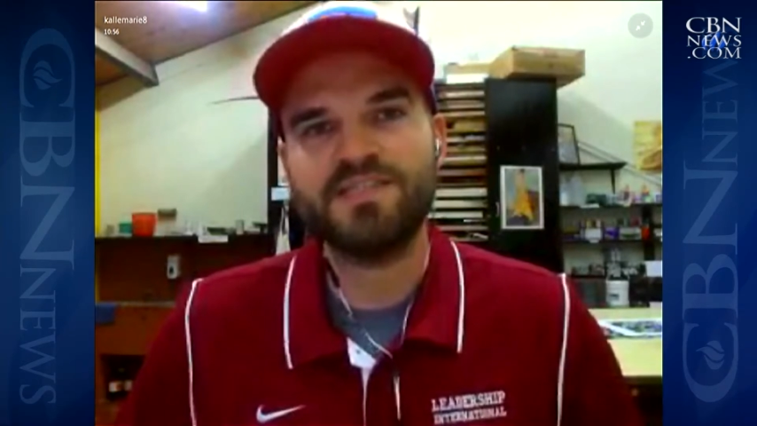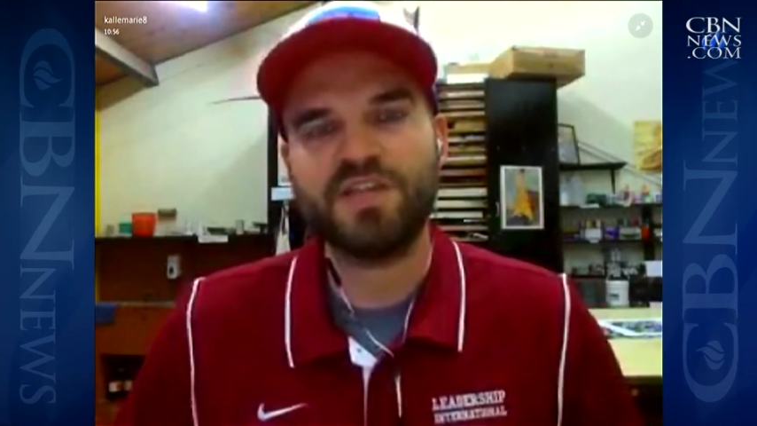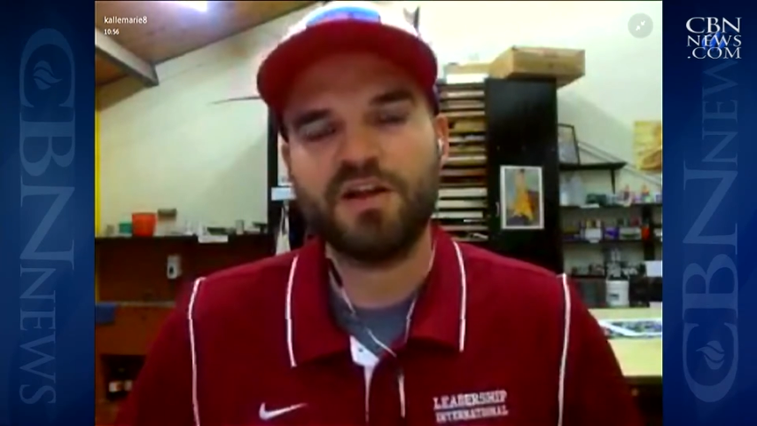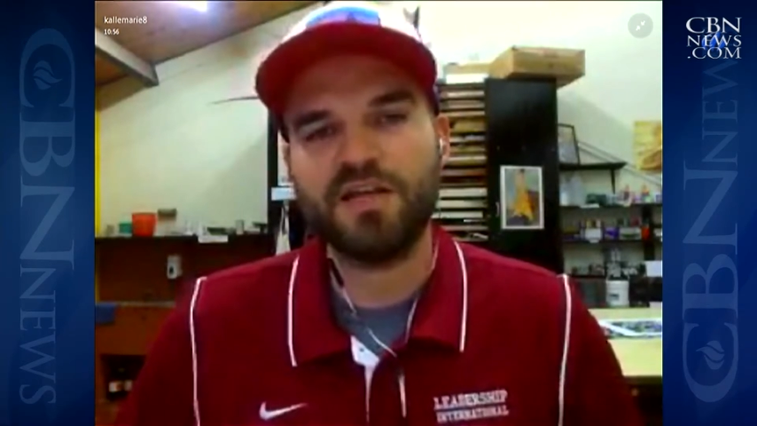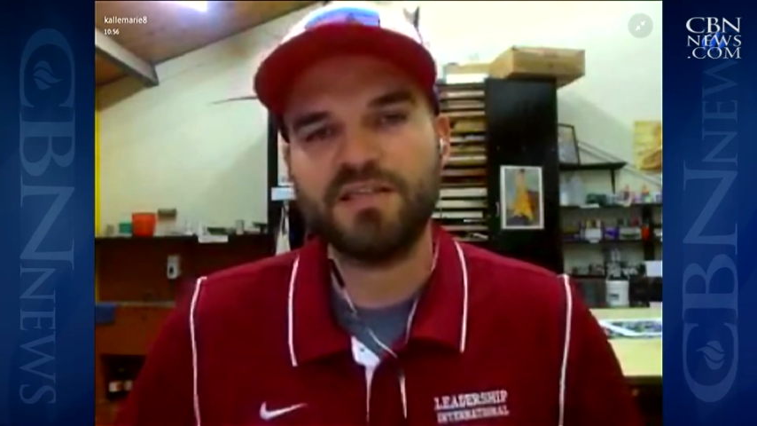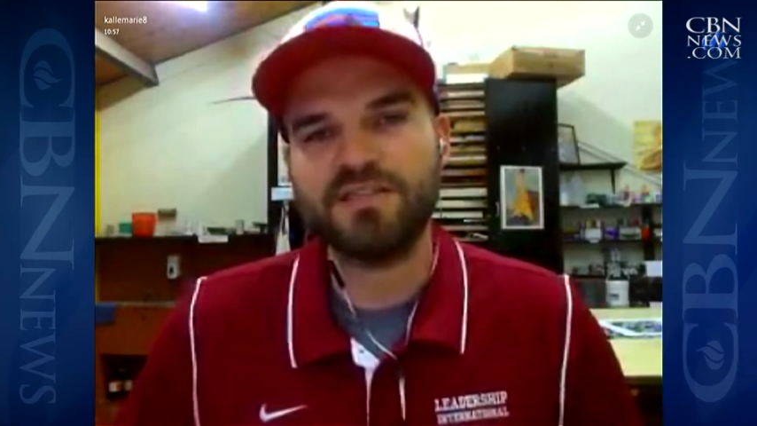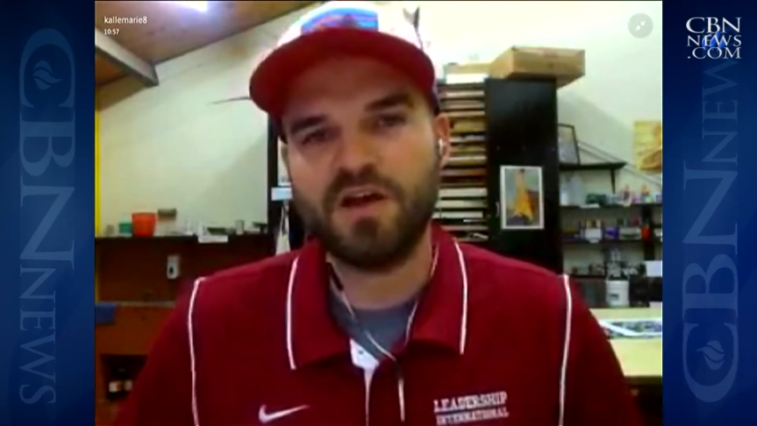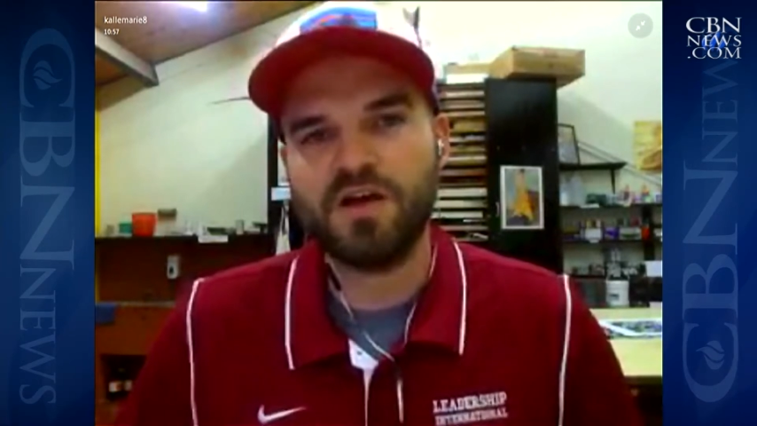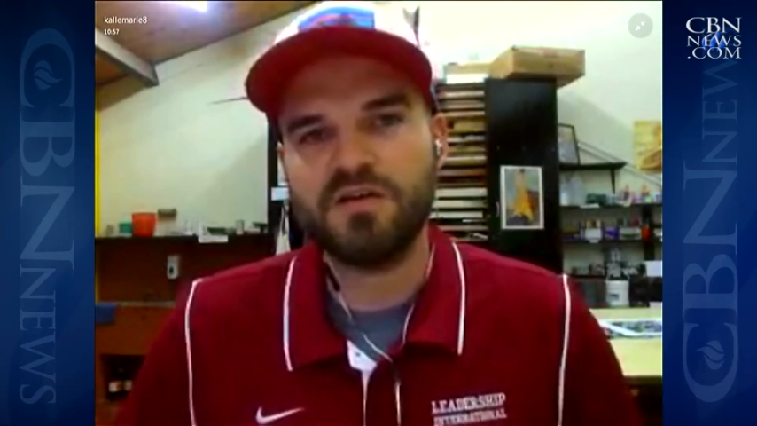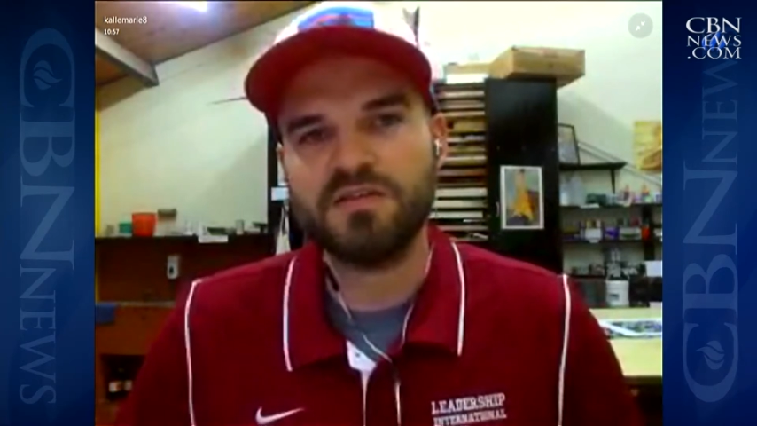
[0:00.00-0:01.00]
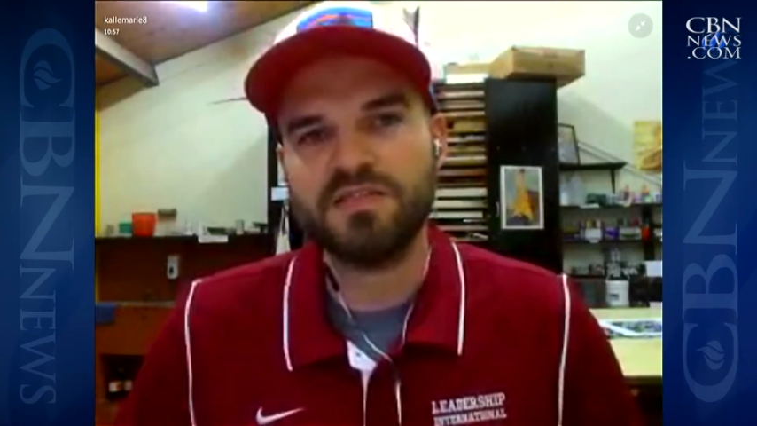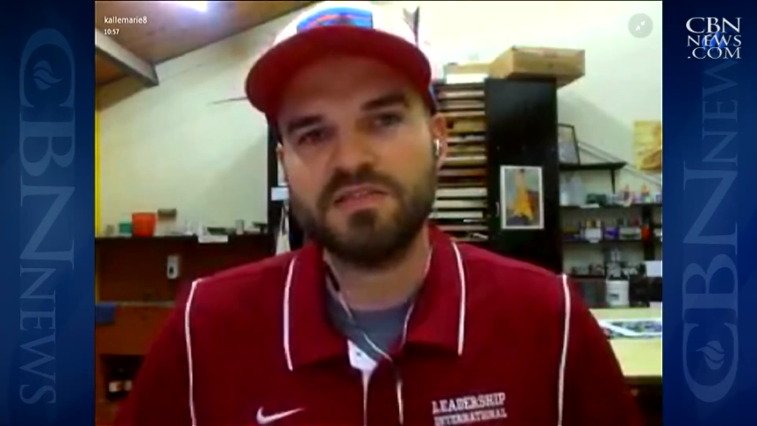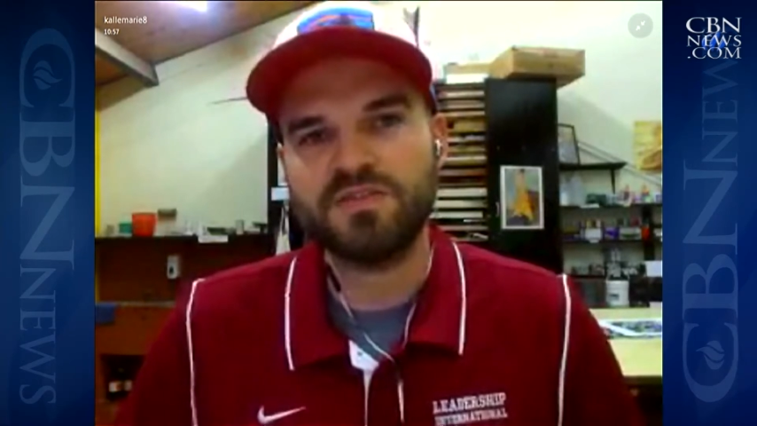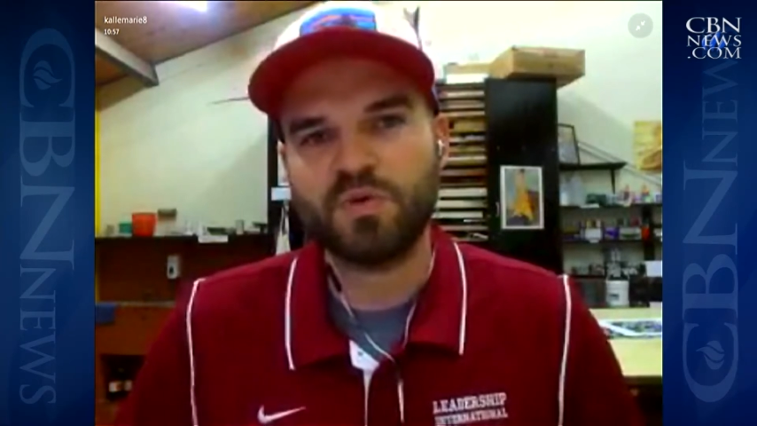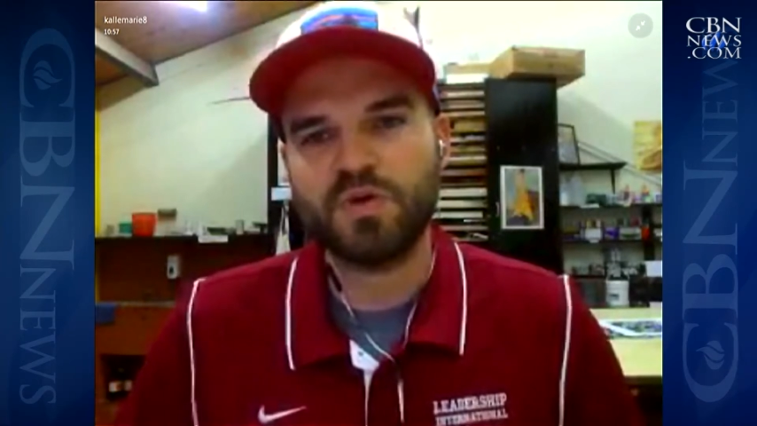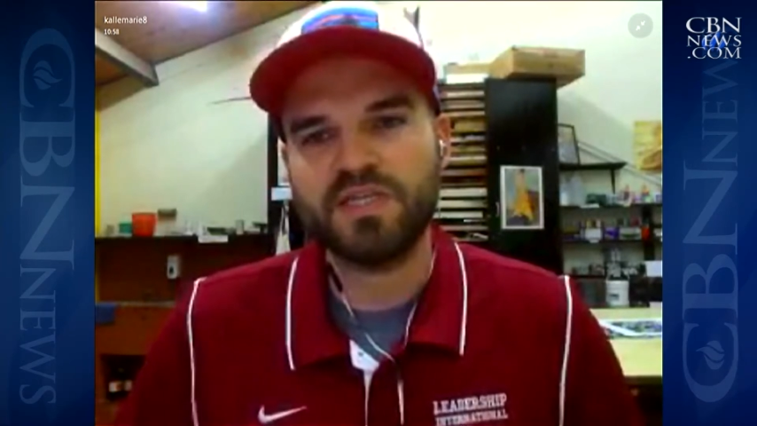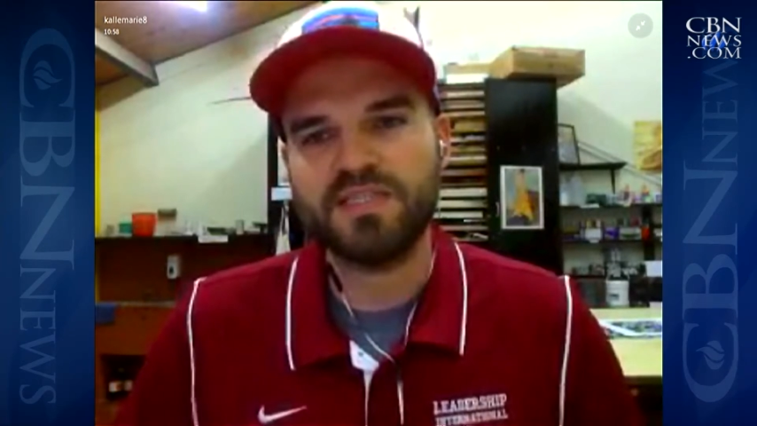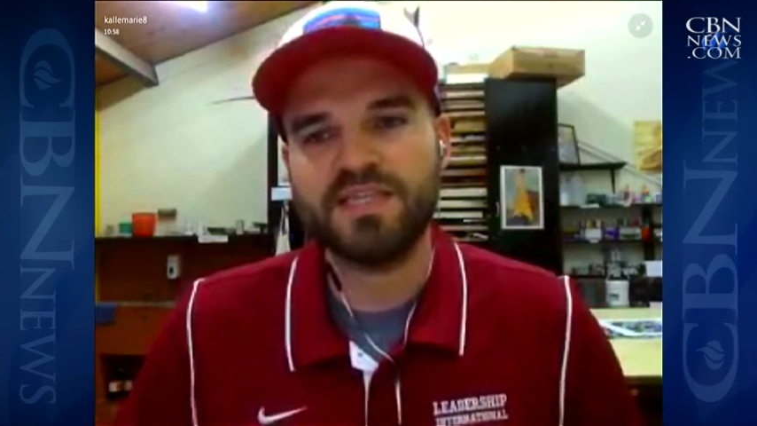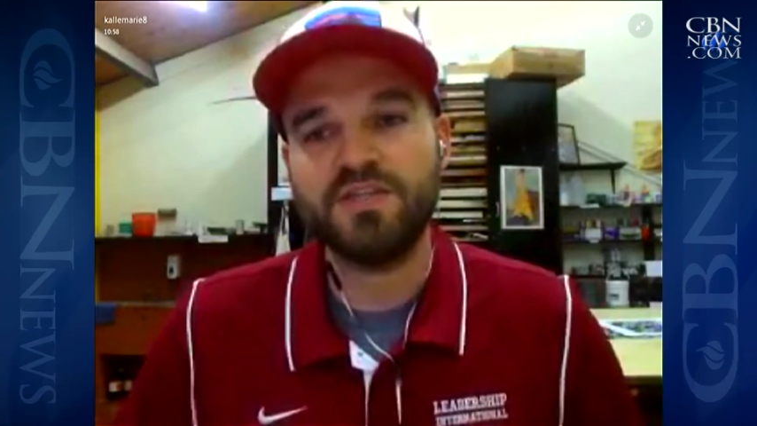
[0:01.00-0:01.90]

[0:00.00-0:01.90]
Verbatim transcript: sharing songs and stories.